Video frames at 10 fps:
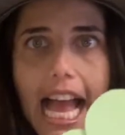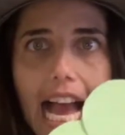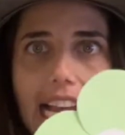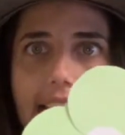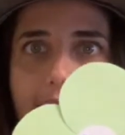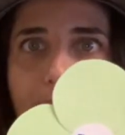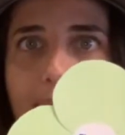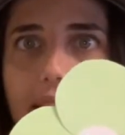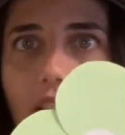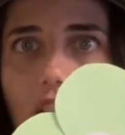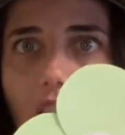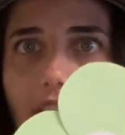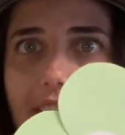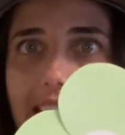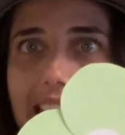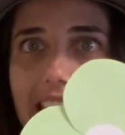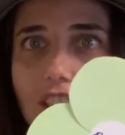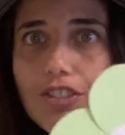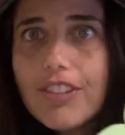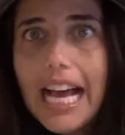and in the middle of each
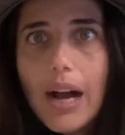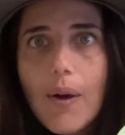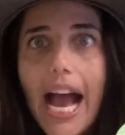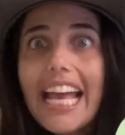flower,